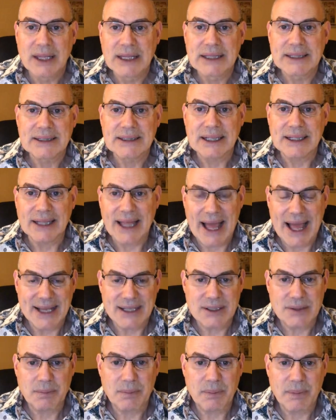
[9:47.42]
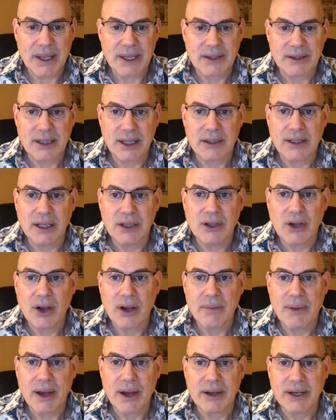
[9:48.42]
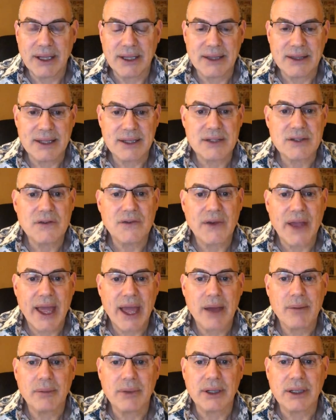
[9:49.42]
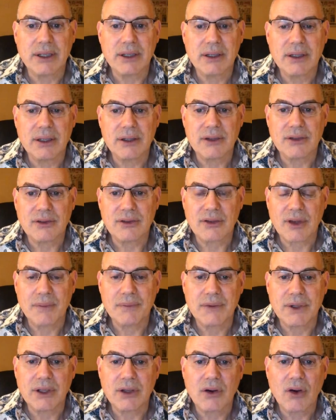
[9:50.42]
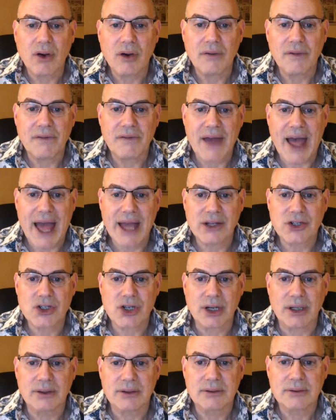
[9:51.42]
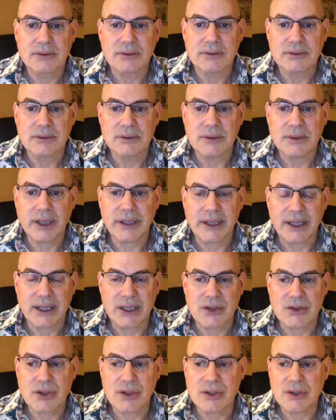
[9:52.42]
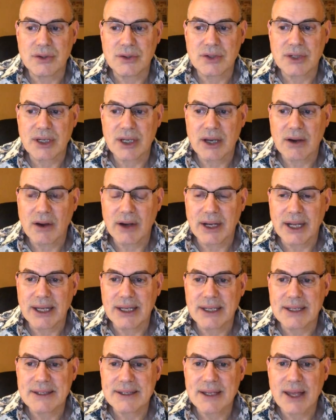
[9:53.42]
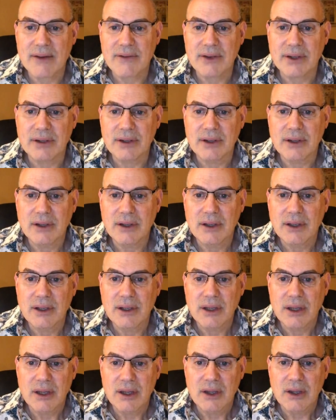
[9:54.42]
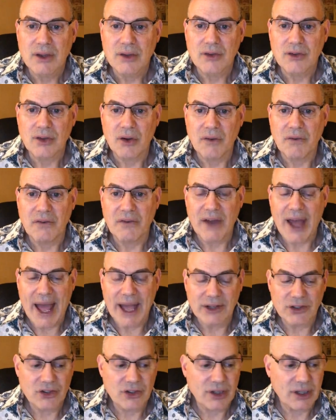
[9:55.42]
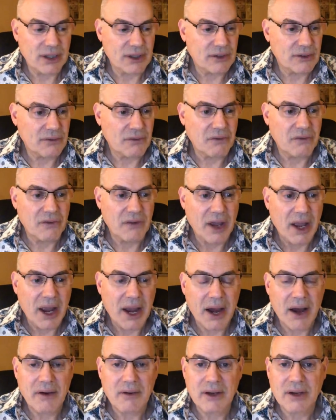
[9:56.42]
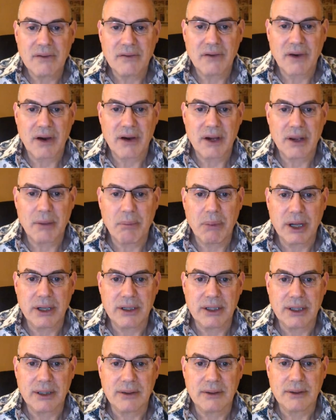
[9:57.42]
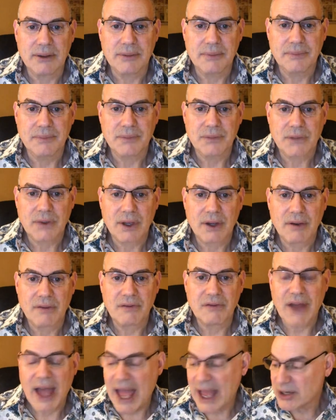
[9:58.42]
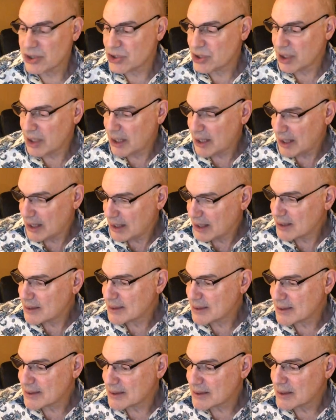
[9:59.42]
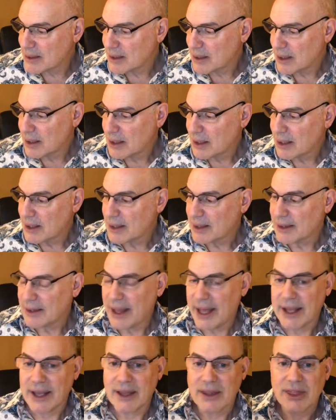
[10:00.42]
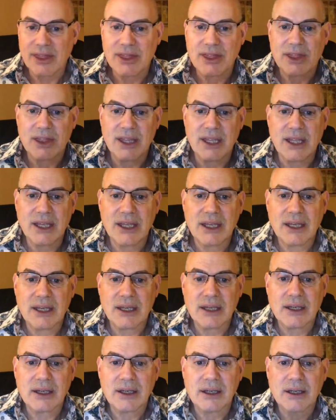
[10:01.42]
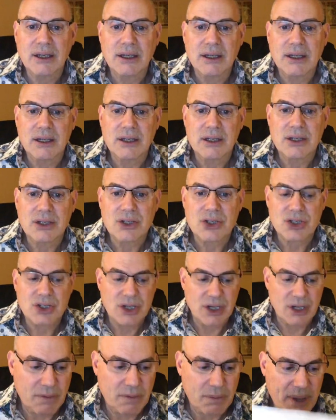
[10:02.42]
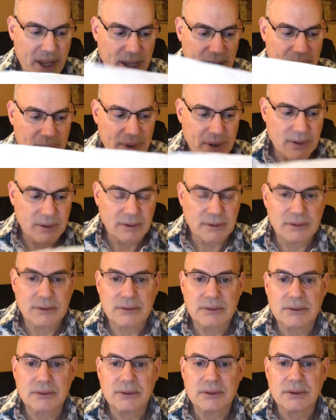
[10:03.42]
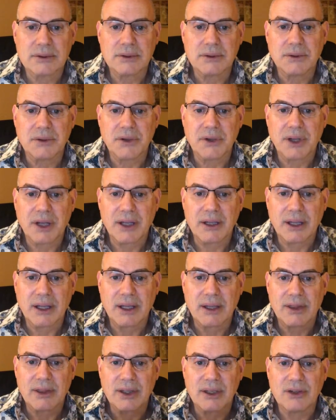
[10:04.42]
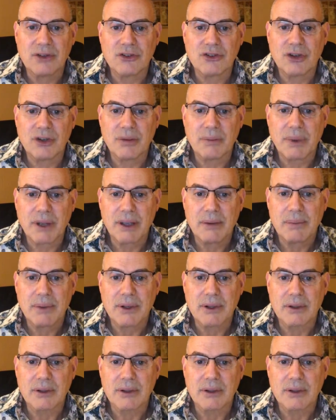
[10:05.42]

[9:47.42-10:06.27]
The last bit that they talk about in this family is something called fascia, and they introduce it here on 87. So fascia is very, very abundant Fascia is like a thin sheet paper. Okay, like a thin sheet of paper